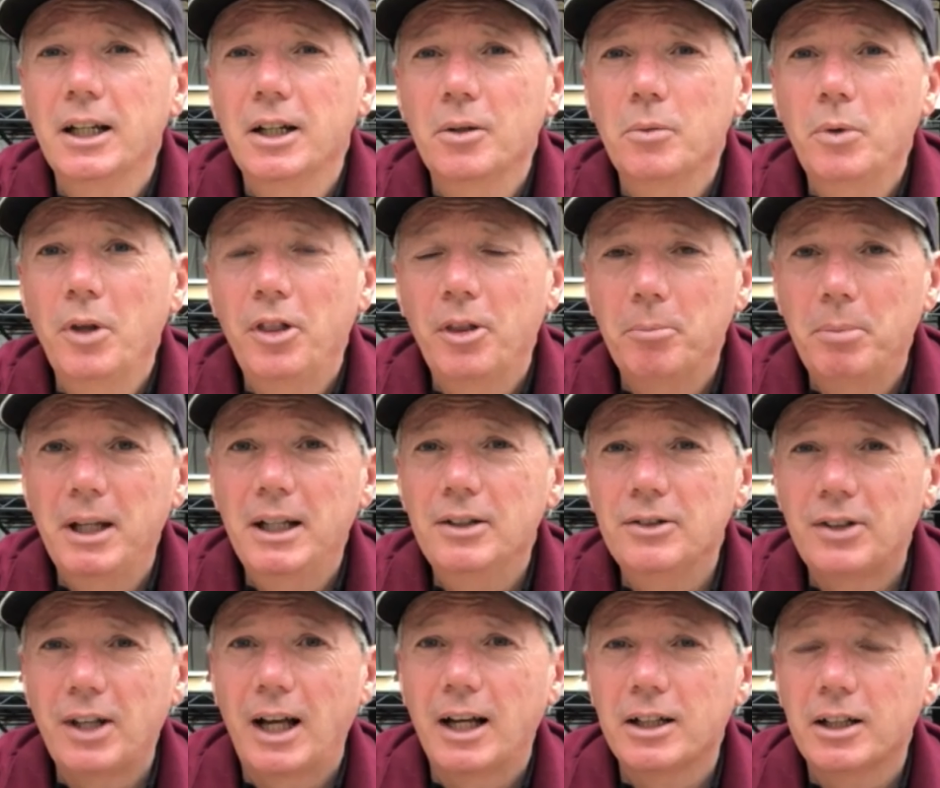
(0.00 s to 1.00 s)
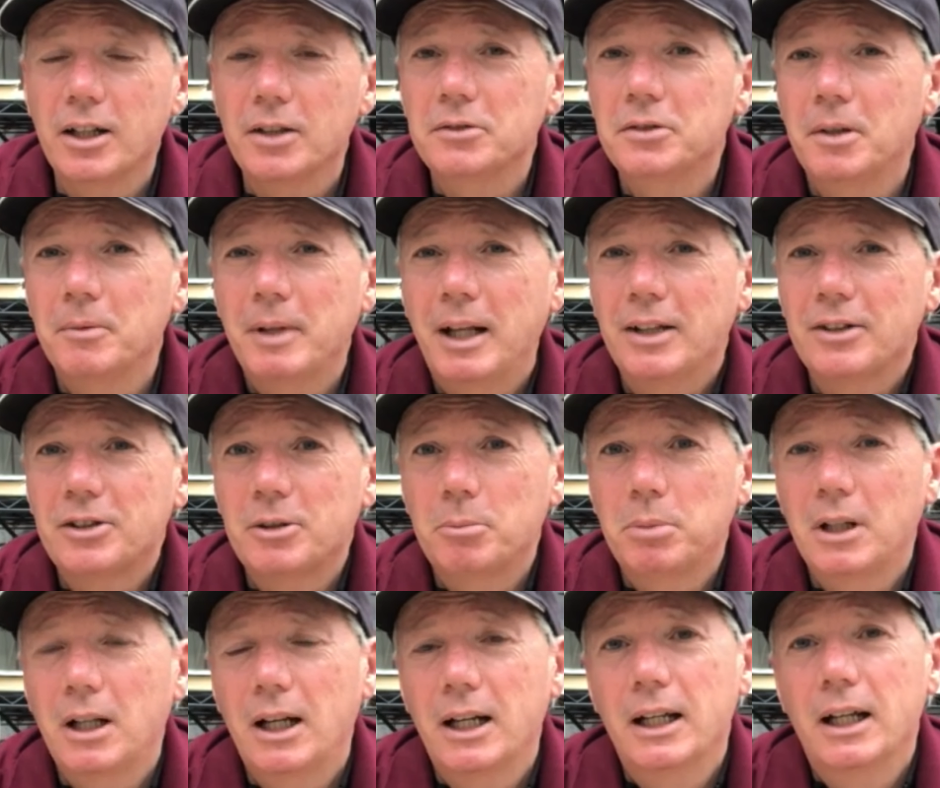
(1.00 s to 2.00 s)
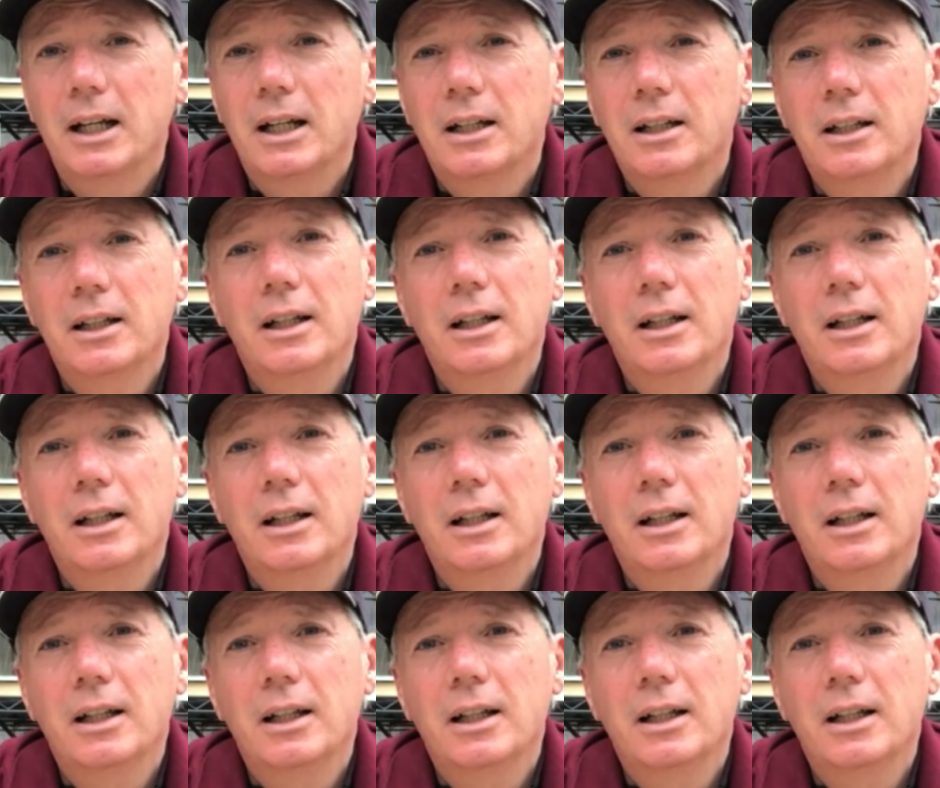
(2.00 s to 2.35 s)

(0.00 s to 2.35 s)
with the beans that I got from that supplier,